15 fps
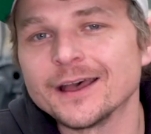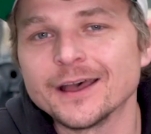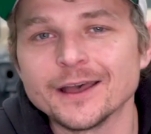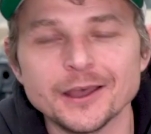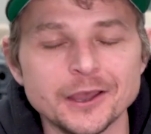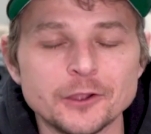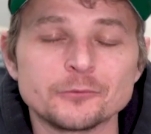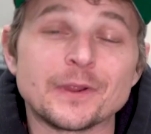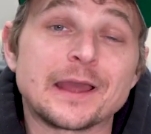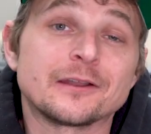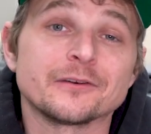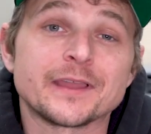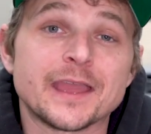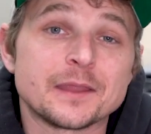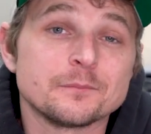uh, a
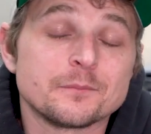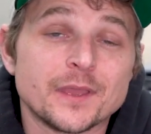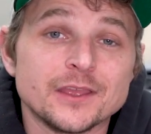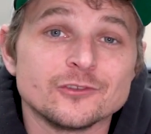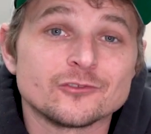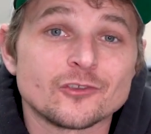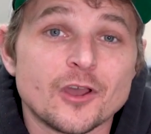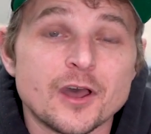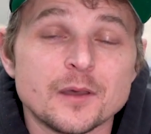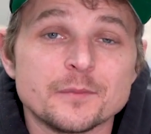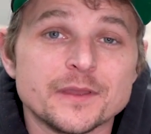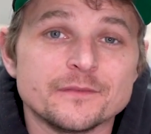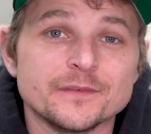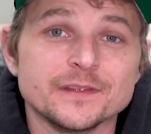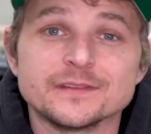rattle can paint
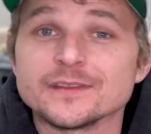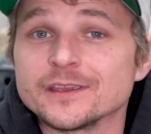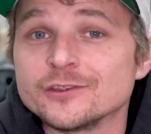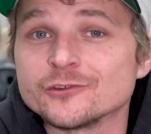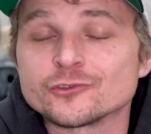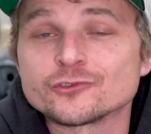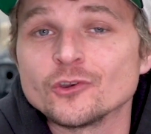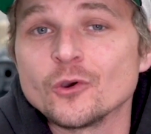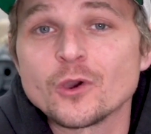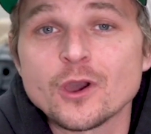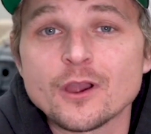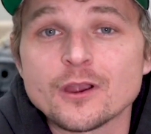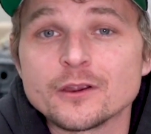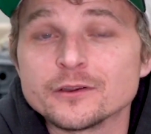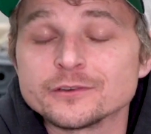job if it's like your show
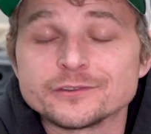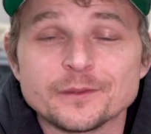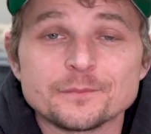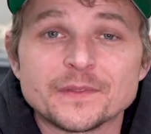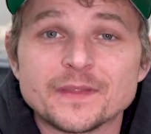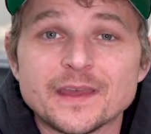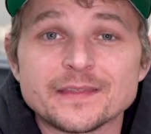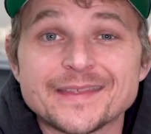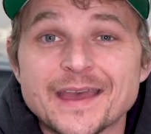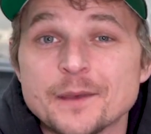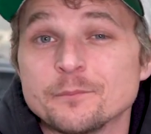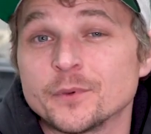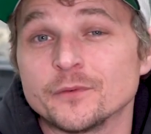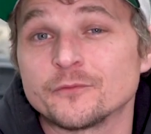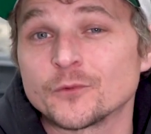car or something like
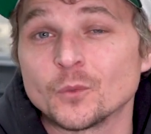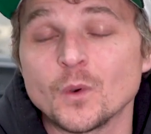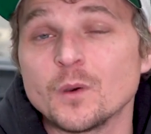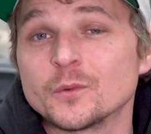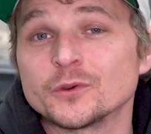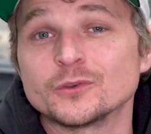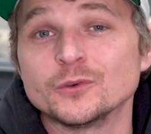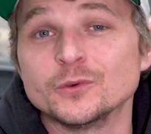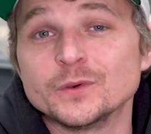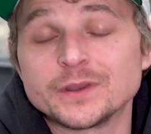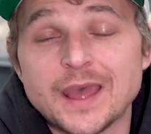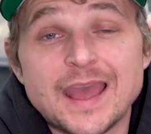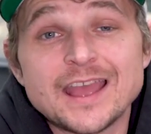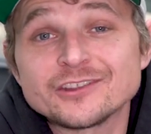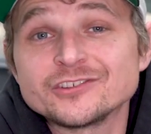that. But for what we're doing,
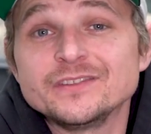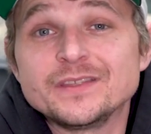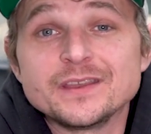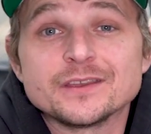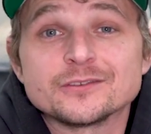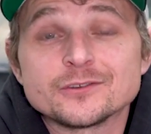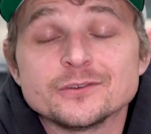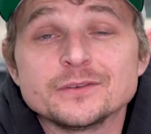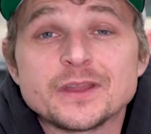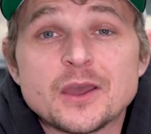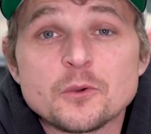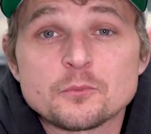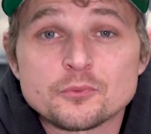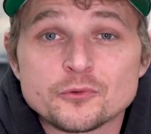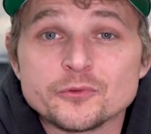I actually think it turned
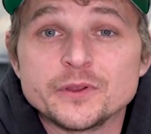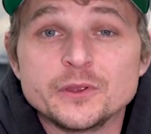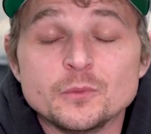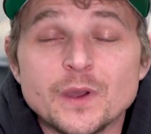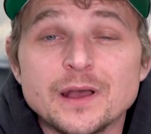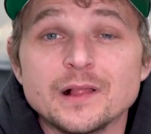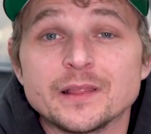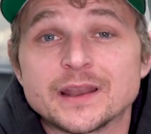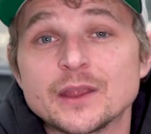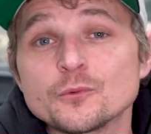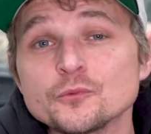out pretty well. And I